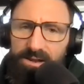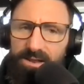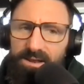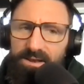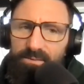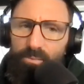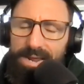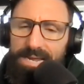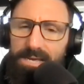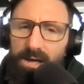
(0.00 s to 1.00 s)
And when
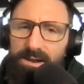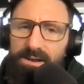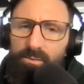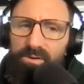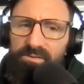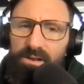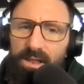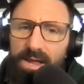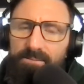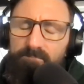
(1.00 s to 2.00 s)
I got it, it wasn't
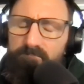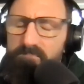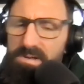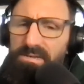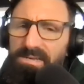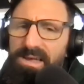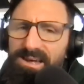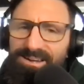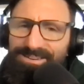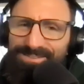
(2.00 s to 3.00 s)
like,
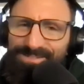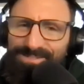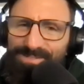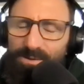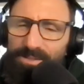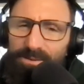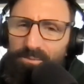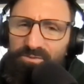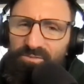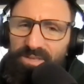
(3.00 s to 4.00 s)
yeah, it
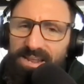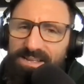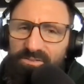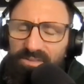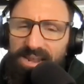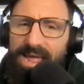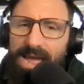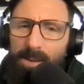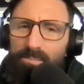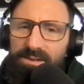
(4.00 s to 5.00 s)
was just it just kind of
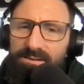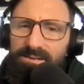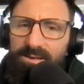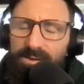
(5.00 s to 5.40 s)
happened.